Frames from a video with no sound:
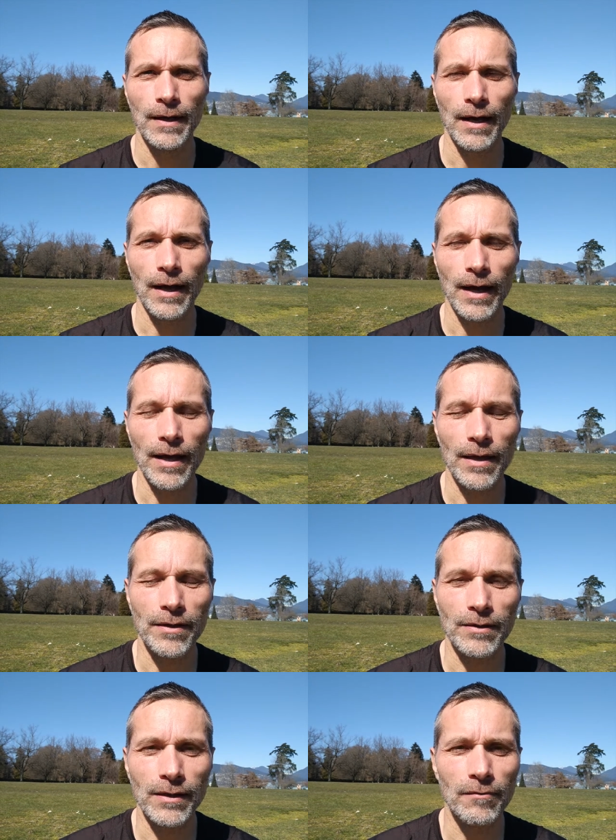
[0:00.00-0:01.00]

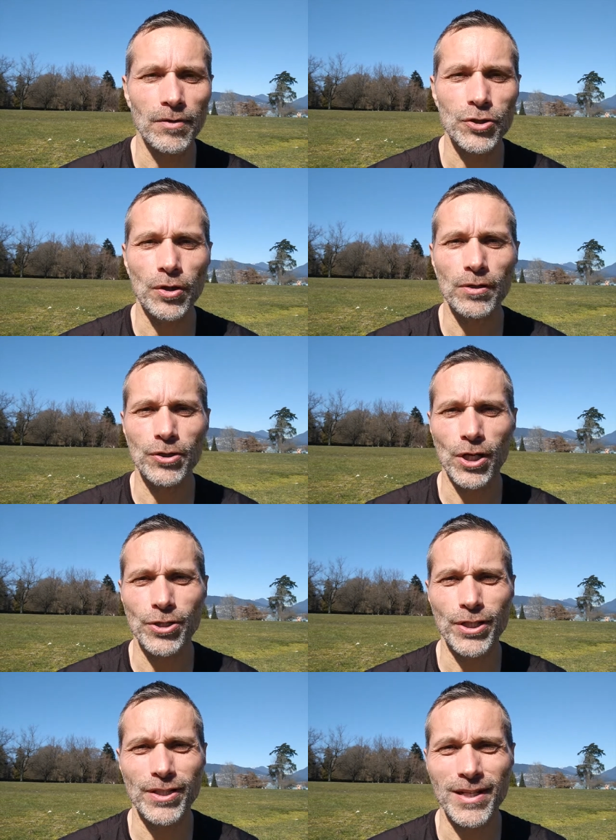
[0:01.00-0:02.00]
And the level trickle
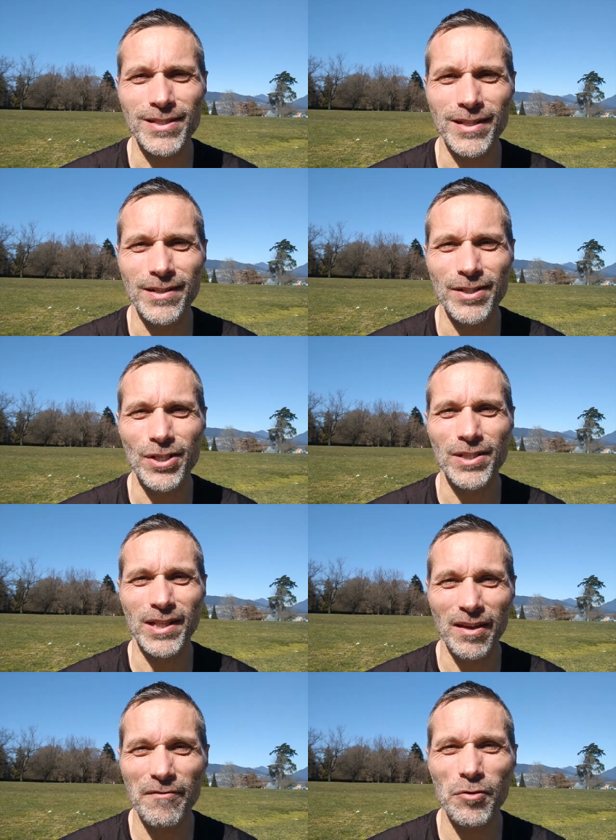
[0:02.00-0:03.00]
charging doesn't just
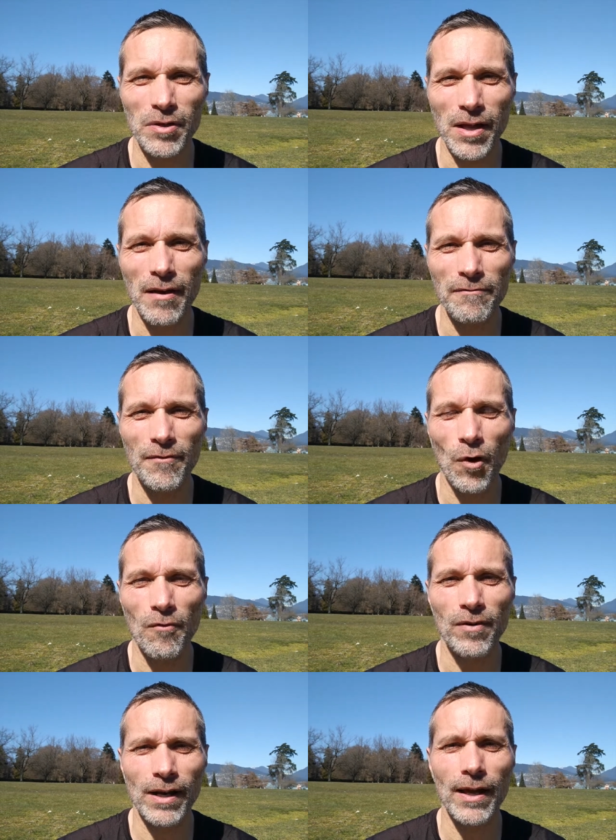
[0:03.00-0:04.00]
give you enough
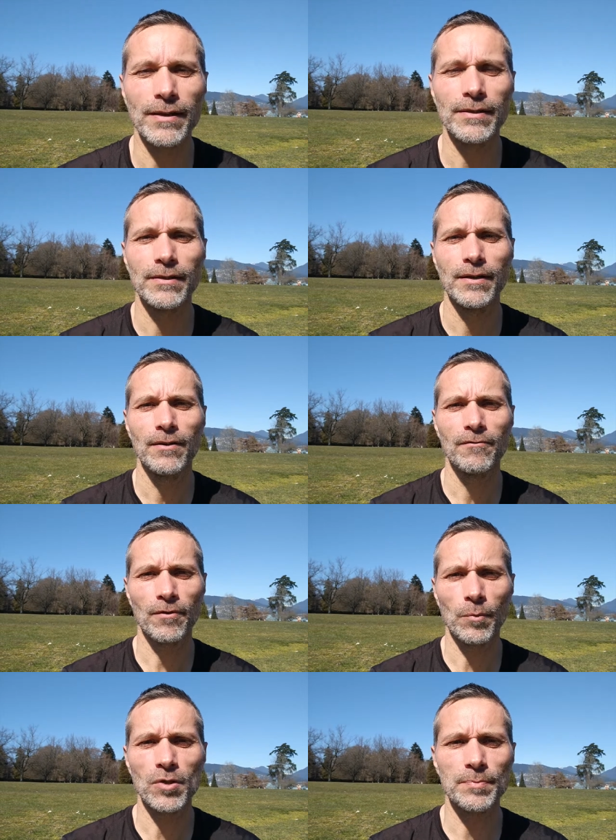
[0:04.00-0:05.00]
overnight
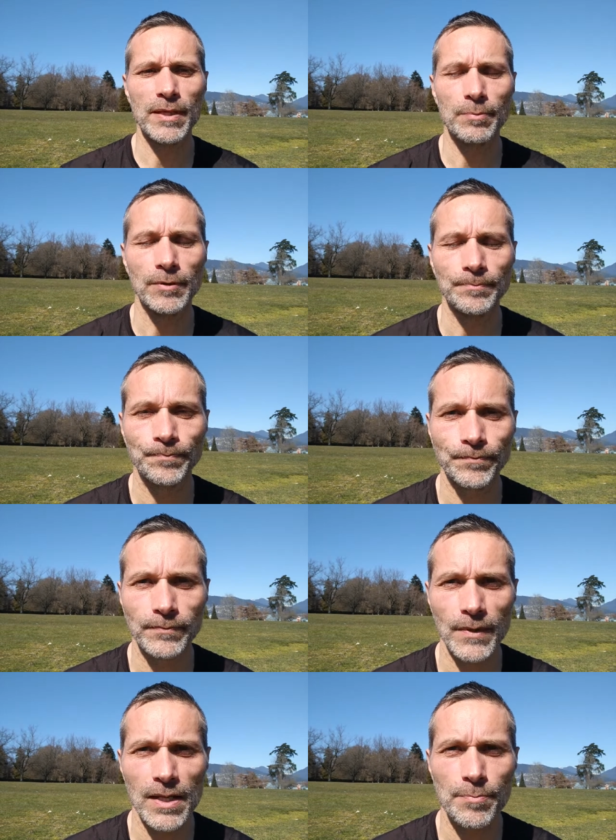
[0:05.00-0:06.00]
for most people,
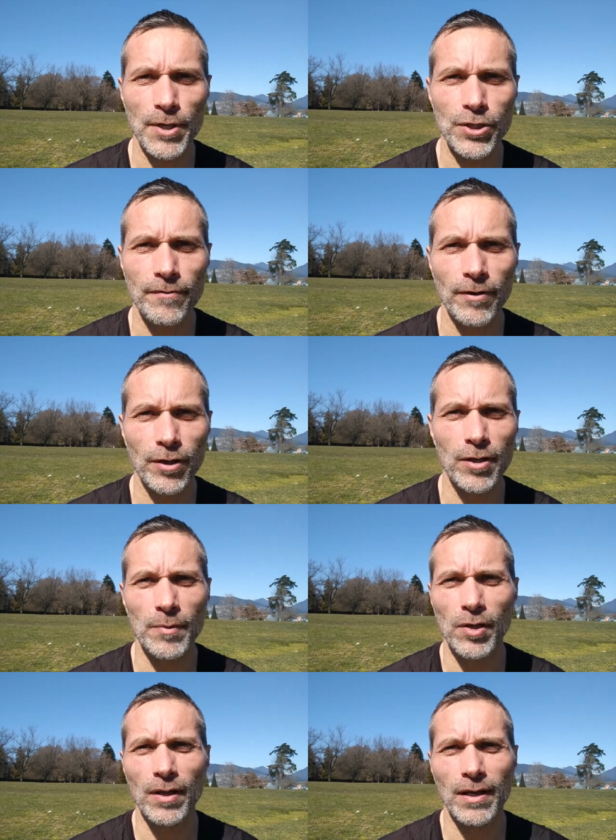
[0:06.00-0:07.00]
especially if you're
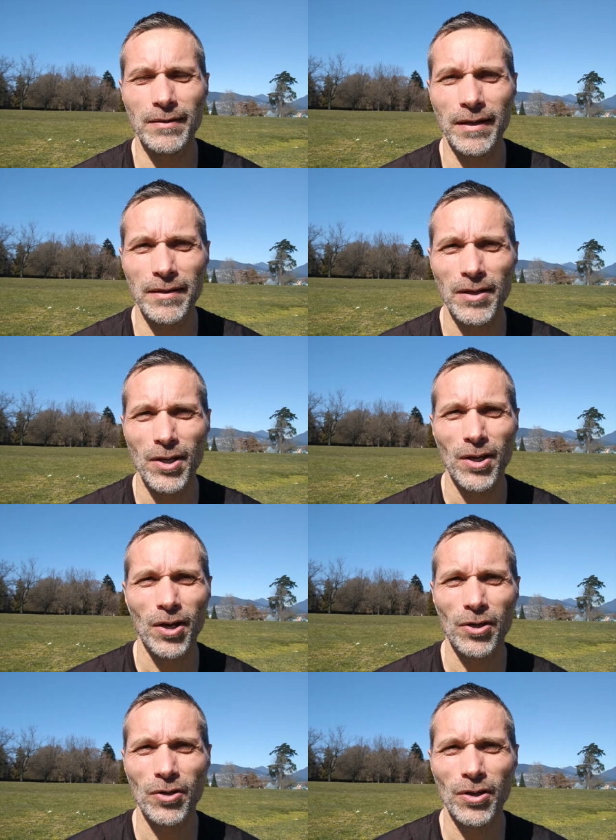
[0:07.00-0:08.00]
commuting like
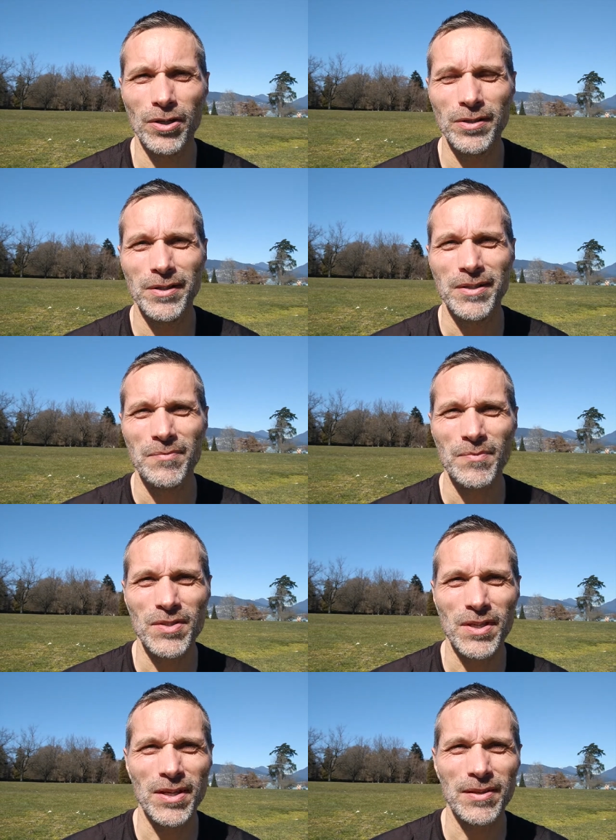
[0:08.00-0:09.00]
a good,
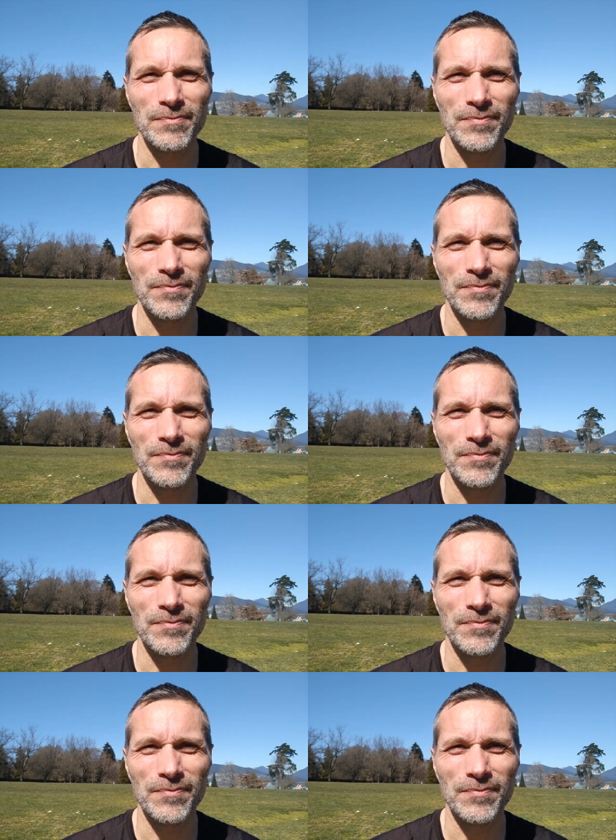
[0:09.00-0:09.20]
say